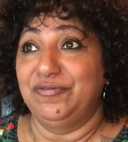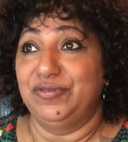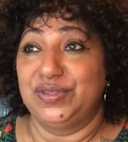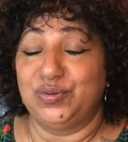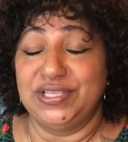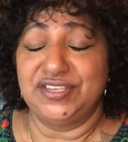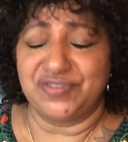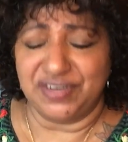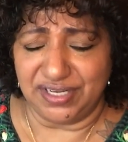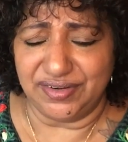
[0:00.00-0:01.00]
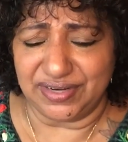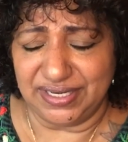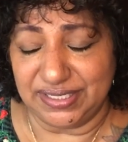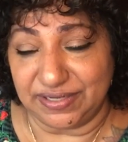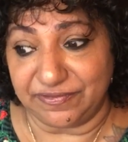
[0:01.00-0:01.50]
For through these really,
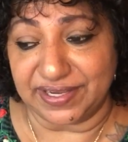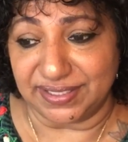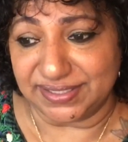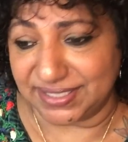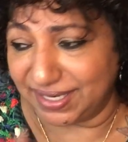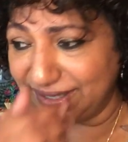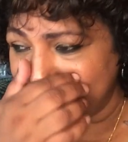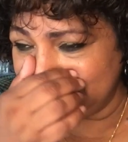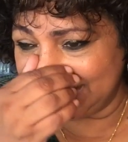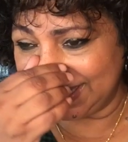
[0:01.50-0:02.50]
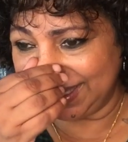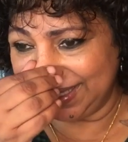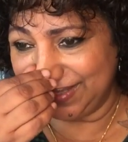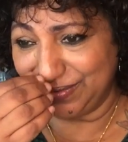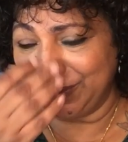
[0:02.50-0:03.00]
really difficult times,
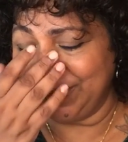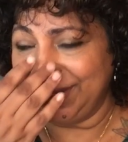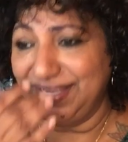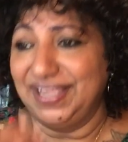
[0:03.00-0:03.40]
you know.